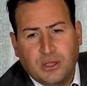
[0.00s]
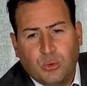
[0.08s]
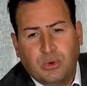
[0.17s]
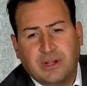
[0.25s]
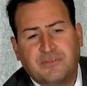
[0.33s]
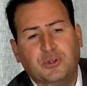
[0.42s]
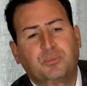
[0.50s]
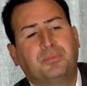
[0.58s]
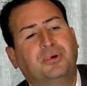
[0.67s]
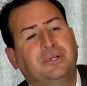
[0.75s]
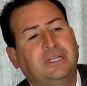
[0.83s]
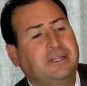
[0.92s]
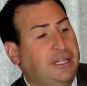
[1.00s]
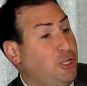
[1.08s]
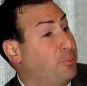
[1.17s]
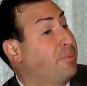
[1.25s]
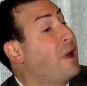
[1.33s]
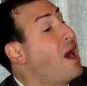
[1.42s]
where if you put it in your
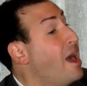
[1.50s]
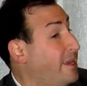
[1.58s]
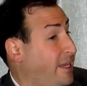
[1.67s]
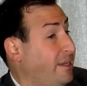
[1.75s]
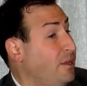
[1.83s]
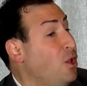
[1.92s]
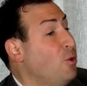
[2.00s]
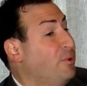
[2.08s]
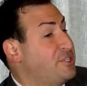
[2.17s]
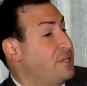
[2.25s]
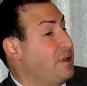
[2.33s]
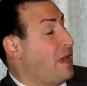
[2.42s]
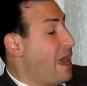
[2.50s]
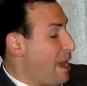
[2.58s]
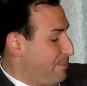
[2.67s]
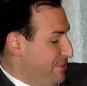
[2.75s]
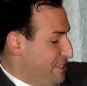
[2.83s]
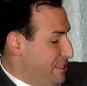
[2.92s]
pocket, which
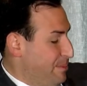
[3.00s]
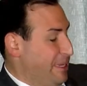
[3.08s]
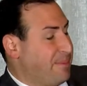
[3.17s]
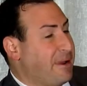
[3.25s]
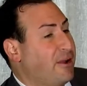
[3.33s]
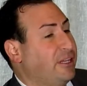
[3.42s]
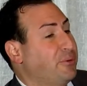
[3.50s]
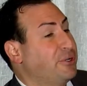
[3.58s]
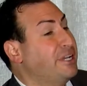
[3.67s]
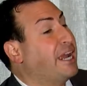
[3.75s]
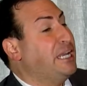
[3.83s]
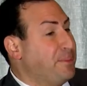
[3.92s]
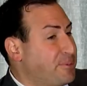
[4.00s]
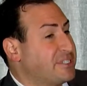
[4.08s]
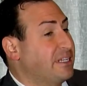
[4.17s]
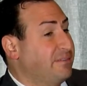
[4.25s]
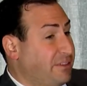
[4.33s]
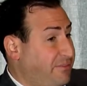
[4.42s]
happens to be apparently where 90%
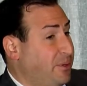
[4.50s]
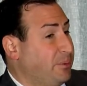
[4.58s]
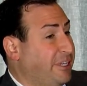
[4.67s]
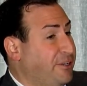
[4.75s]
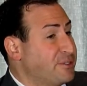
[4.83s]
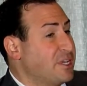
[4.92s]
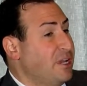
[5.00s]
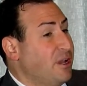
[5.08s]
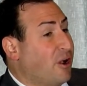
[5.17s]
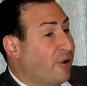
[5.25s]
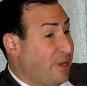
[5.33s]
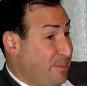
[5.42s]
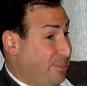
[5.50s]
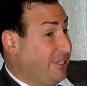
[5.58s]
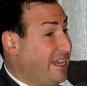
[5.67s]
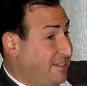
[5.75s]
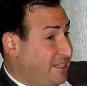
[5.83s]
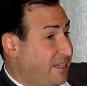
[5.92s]
of defibrillators are
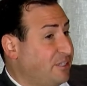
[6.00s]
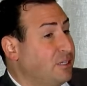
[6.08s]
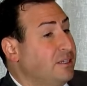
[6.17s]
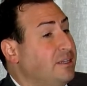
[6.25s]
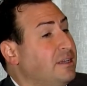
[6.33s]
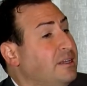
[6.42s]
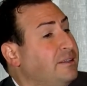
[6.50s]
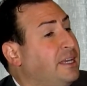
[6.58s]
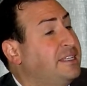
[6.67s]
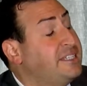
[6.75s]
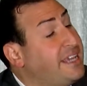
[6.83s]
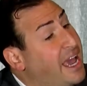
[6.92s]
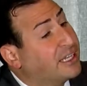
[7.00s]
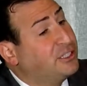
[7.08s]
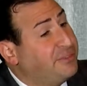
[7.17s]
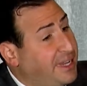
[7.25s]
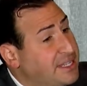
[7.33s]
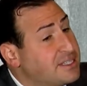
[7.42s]
implanted, it
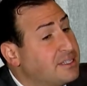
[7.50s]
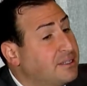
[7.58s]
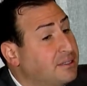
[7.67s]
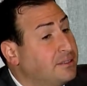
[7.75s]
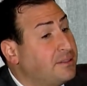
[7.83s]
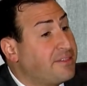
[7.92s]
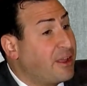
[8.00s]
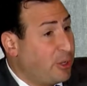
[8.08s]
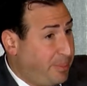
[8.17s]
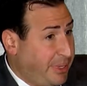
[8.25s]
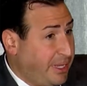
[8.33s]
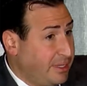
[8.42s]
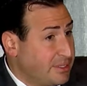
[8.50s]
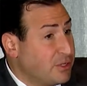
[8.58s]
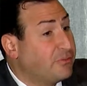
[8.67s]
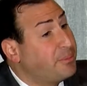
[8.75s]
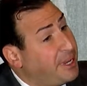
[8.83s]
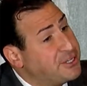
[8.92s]
deactivates therapy. So
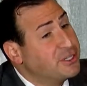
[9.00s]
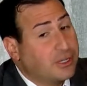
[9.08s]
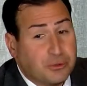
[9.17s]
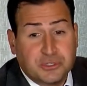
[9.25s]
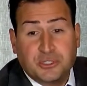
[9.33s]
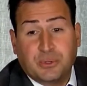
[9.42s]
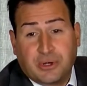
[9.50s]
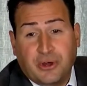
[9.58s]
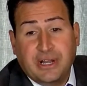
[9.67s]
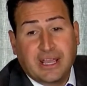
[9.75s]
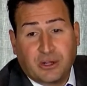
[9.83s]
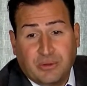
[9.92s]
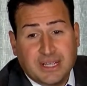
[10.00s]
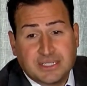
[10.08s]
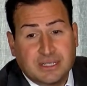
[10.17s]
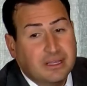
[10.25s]
if a patient goes into a cardiac arrest,